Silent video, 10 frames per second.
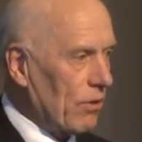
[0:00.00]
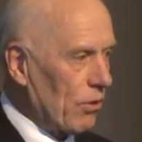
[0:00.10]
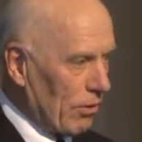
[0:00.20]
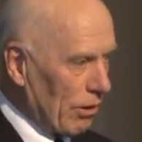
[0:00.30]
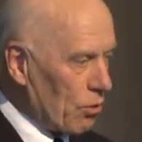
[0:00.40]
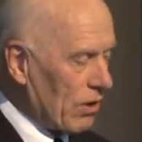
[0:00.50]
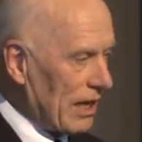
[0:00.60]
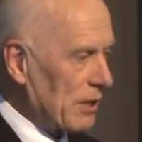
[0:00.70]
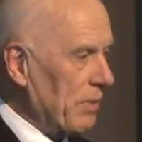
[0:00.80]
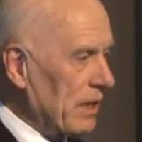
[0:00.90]
or
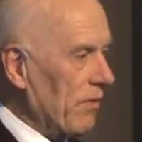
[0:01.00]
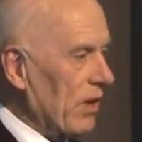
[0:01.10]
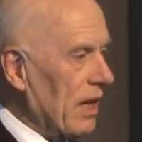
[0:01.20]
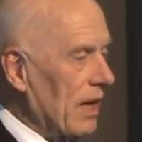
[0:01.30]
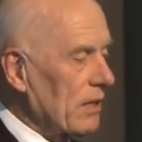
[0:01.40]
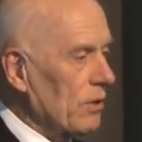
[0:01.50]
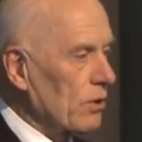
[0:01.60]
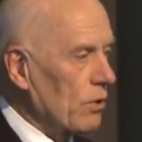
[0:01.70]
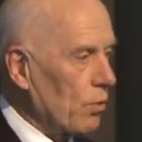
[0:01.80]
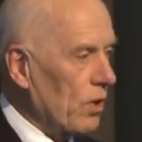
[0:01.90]
local specifications,
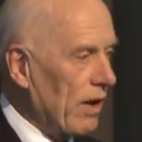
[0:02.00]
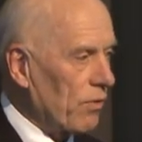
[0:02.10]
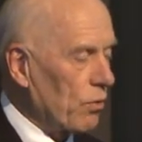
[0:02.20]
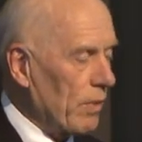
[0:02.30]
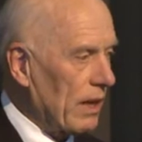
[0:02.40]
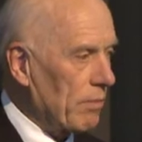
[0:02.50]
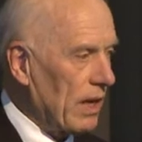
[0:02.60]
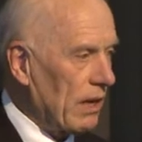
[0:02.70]
so we have to make